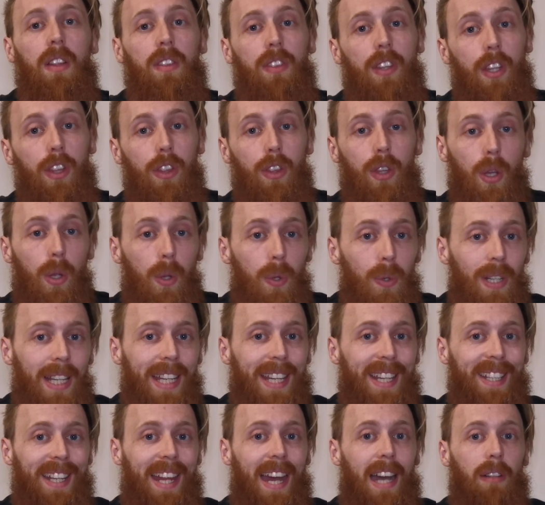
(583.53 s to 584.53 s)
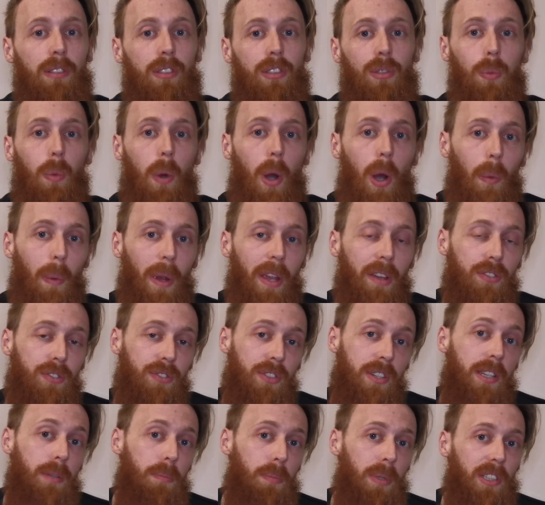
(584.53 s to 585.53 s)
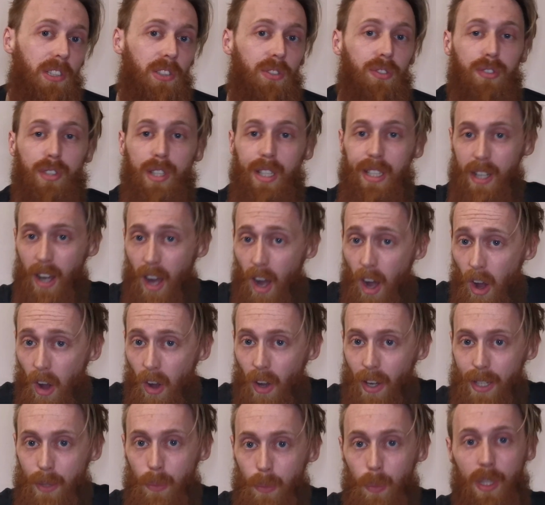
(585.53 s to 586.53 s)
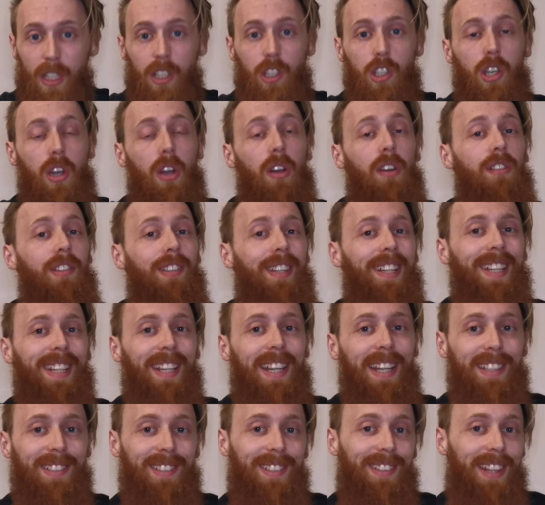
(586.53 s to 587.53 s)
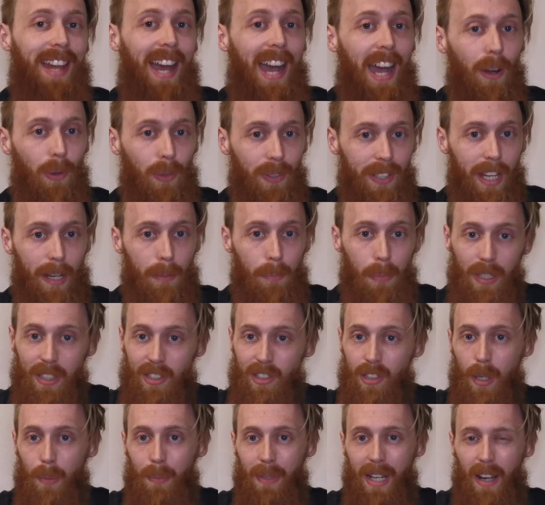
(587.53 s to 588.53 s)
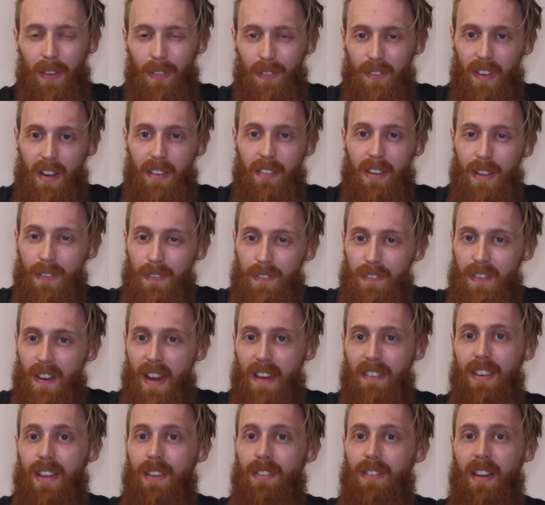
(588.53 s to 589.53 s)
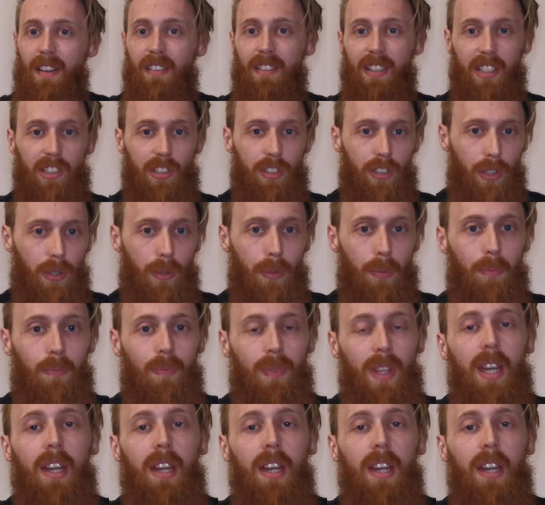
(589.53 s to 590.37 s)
the newly announced Huawei FreeBuds Free i, which currently isn't out yet, but it's coming out very, very, very soon.